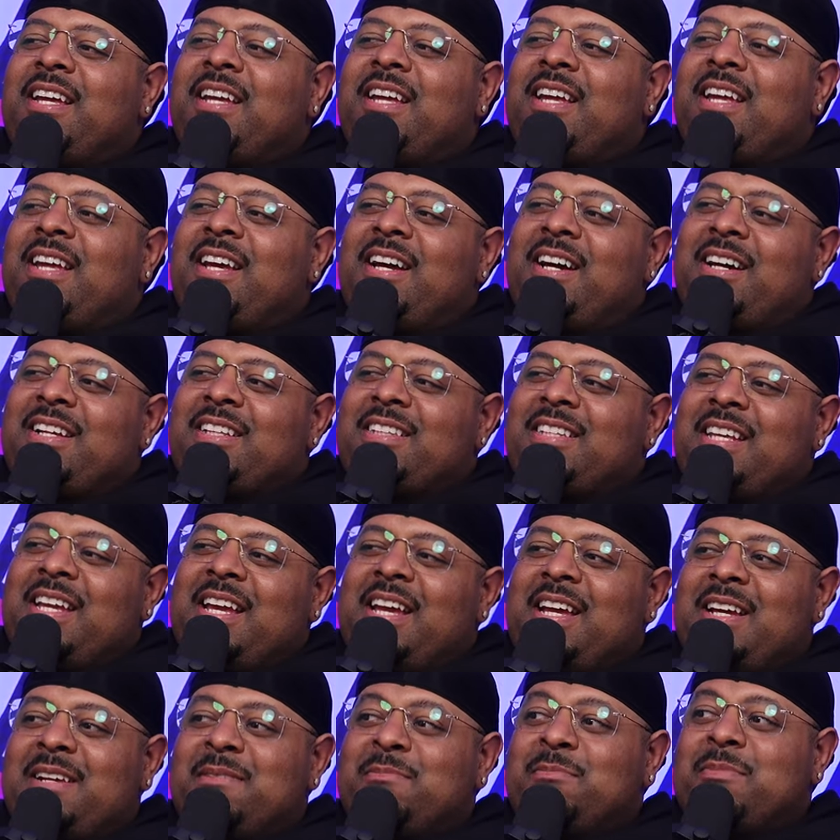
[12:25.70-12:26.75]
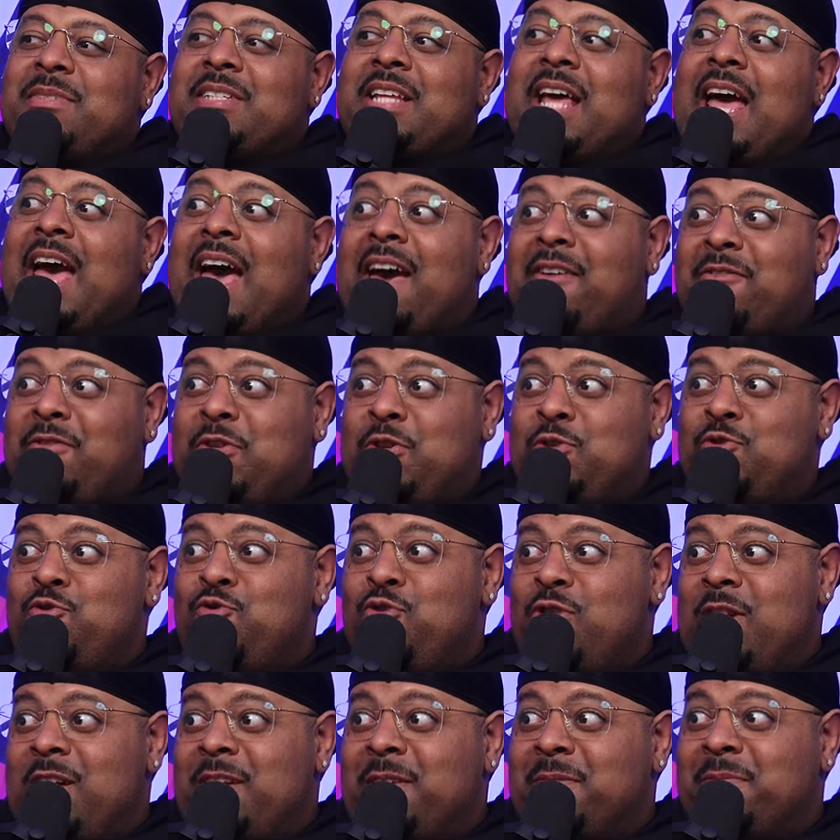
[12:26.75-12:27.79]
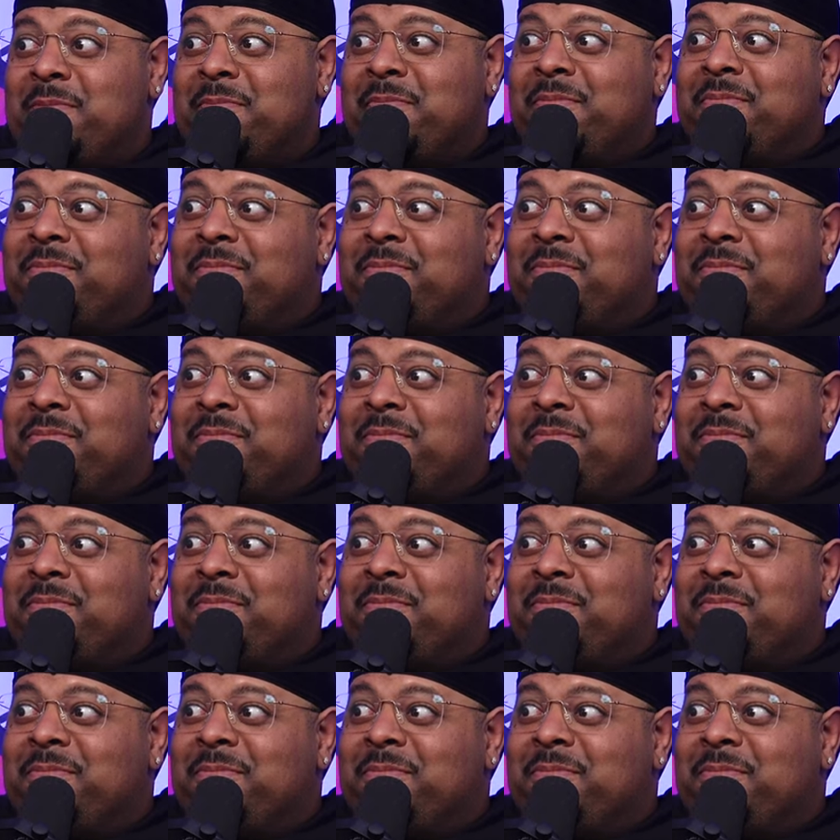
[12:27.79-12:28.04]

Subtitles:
In her DMs, have you read them?